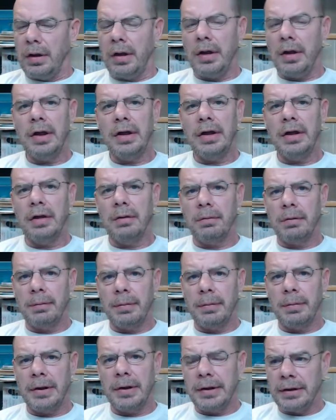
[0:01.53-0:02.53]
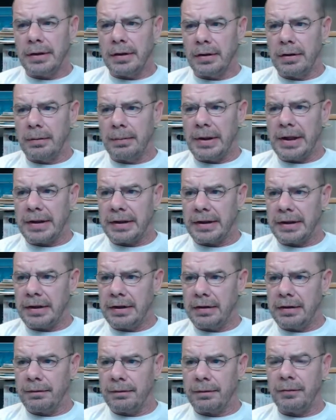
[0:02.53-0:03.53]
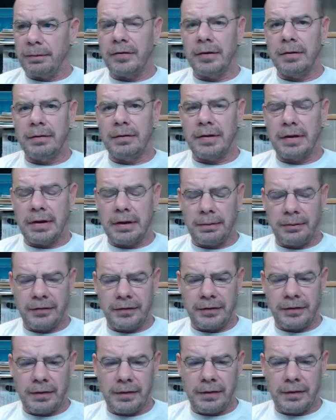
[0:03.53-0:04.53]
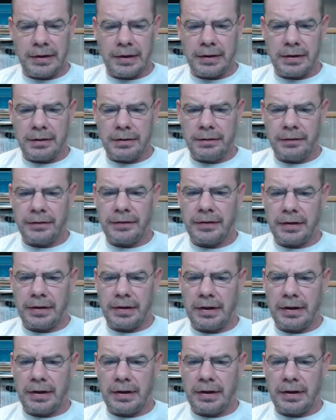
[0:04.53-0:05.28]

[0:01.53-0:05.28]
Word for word: Hey everybody, Hunter back again from Showtime Studios.